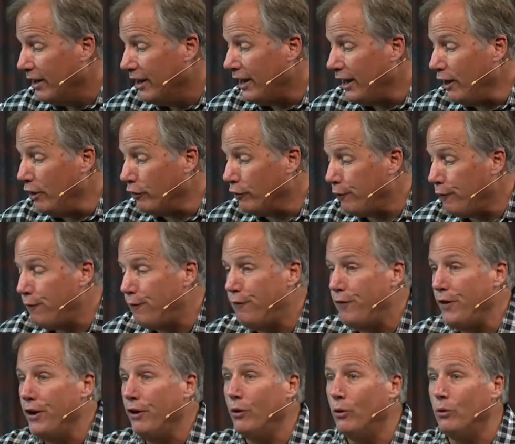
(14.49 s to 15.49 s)
is
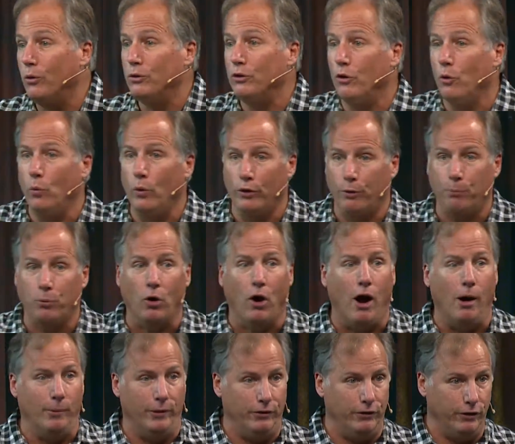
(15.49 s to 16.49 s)
filled with
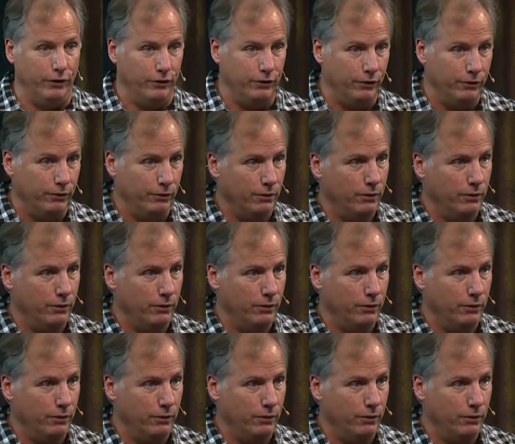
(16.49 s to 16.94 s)
promises.